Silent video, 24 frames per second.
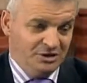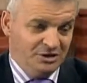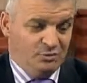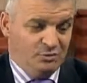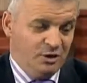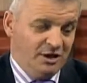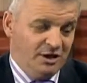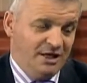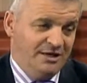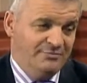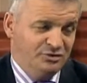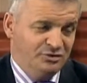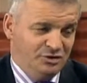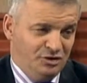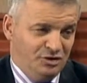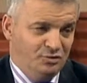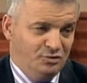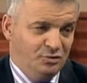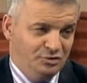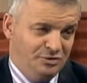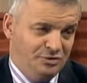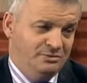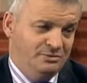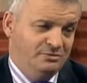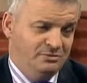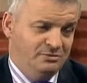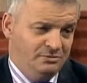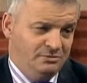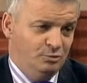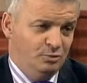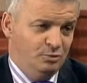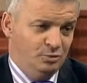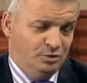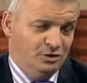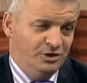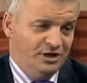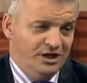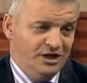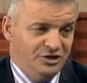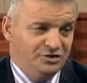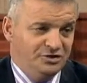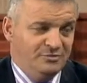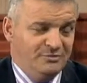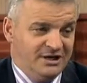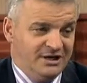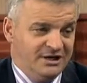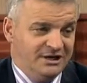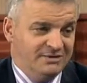So what happens in the Auckland
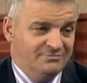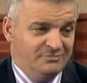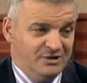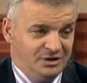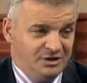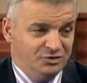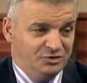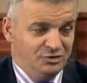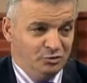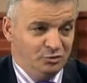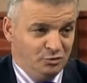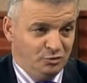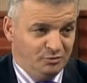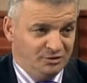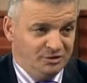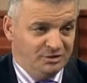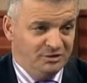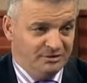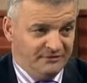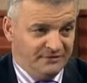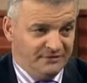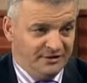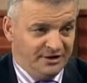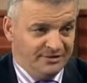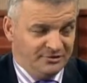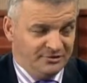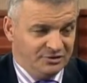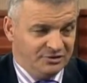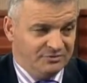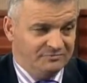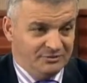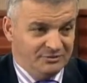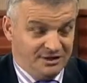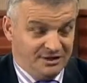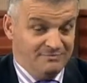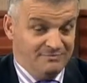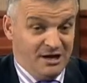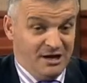housing market matters enormously to farmers.